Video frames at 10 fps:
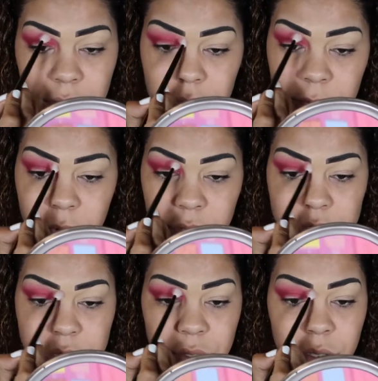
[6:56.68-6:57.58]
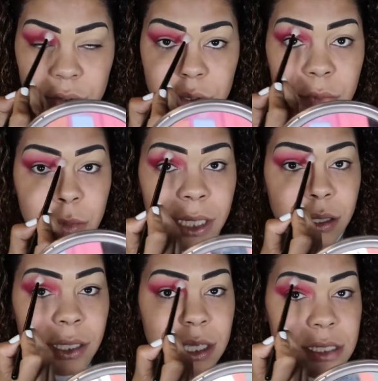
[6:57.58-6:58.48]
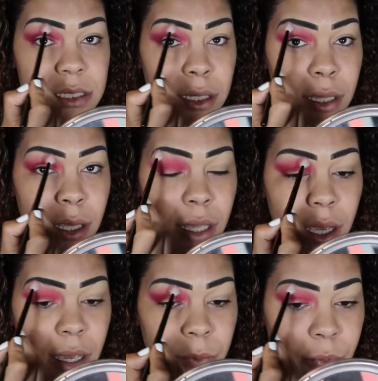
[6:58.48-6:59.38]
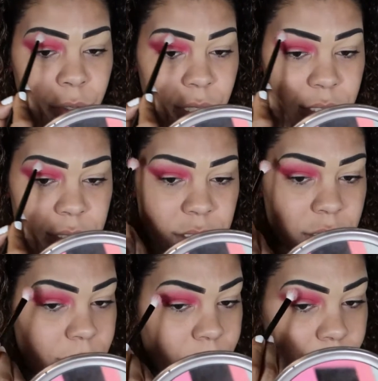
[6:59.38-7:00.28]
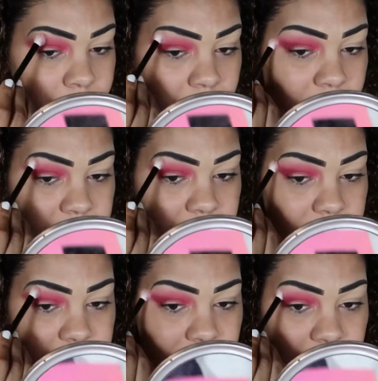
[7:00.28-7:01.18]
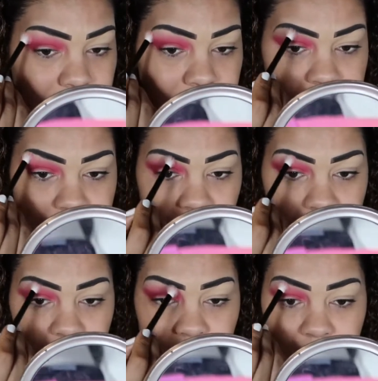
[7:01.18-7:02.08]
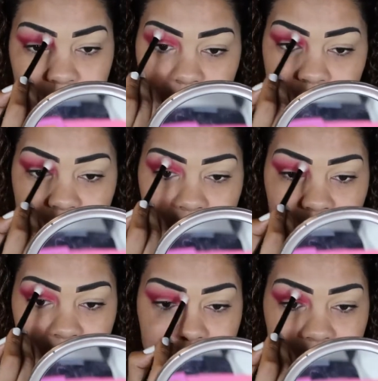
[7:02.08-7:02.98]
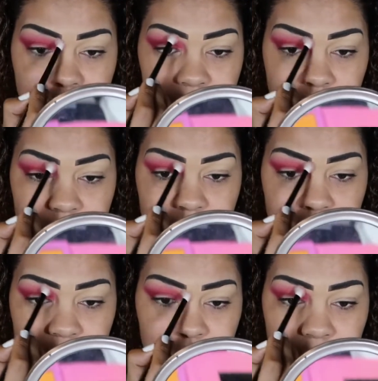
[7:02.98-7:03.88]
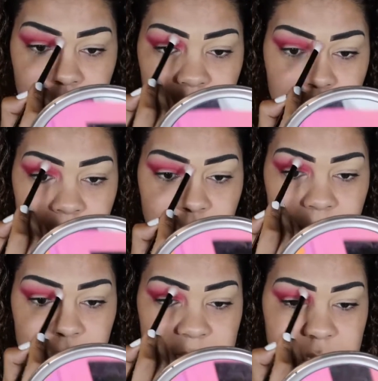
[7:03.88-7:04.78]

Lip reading: And I'm also going to blend this upwards. As I said, this is my more girly, bubbly